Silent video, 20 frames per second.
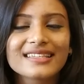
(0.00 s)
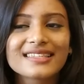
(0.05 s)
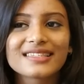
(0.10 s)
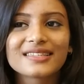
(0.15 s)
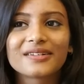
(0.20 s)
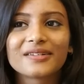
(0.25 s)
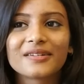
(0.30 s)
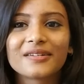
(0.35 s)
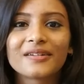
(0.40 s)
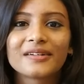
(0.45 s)

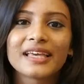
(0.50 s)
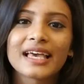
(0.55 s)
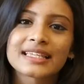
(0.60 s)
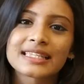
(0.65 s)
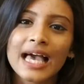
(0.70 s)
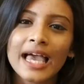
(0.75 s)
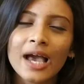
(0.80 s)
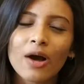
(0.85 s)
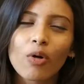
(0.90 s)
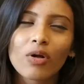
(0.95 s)
So yes,
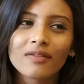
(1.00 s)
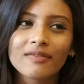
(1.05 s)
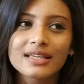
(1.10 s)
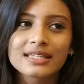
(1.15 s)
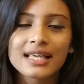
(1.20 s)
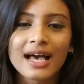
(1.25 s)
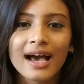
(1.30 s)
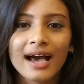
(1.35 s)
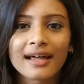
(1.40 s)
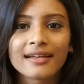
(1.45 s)
I
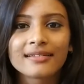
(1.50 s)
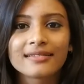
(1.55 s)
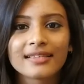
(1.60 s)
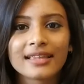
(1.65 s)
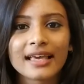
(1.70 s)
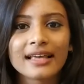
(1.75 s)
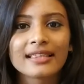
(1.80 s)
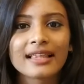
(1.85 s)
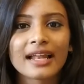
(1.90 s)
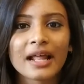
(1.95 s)
always had a
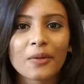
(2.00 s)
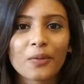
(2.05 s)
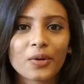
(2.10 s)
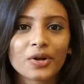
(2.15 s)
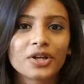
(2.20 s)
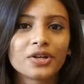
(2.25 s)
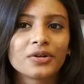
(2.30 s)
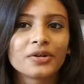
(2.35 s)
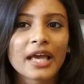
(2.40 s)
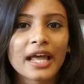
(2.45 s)
thing that I
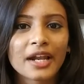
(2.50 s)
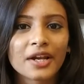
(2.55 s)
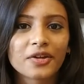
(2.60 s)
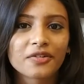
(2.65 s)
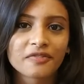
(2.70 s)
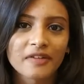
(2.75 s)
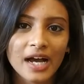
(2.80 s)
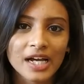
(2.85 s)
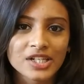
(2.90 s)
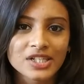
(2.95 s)
wanted to get into
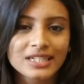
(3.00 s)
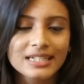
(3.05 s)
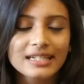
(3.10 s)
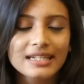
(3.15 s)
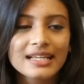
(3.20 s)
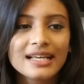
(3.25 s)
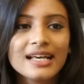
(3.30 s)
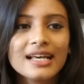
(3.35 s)
fashion.